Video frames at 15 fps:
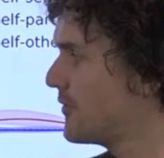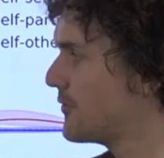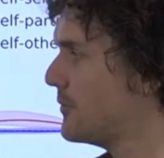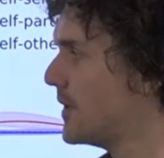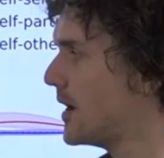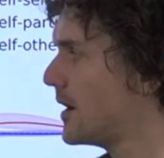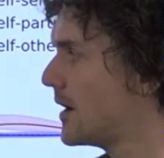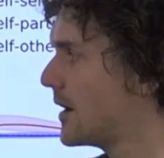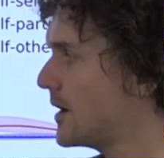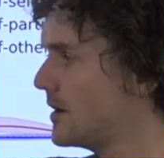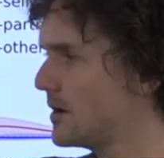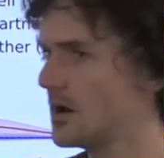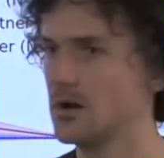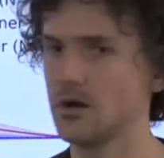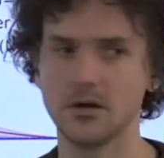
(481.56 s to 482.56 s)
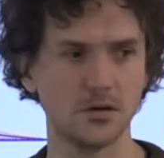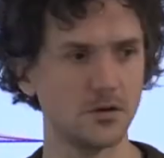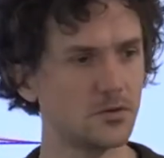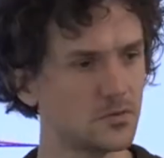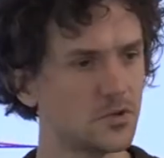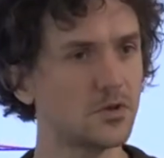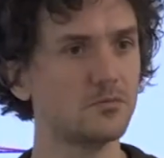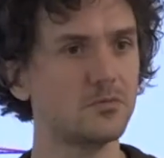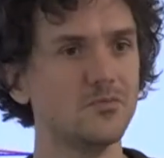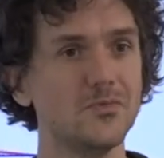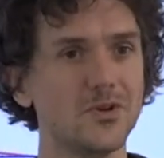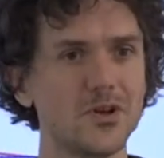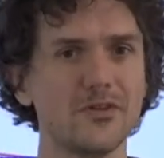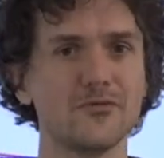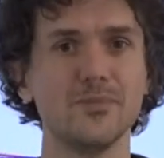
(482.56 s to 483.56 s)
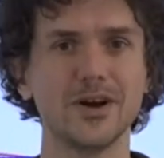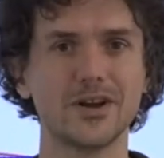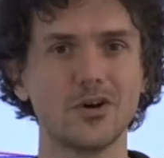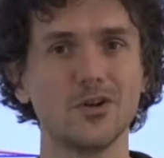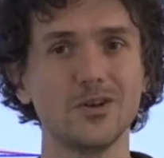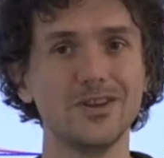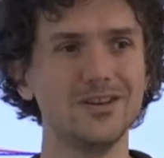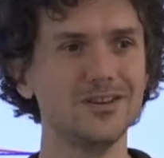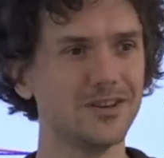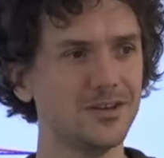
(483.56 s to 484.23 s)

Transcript: my colleague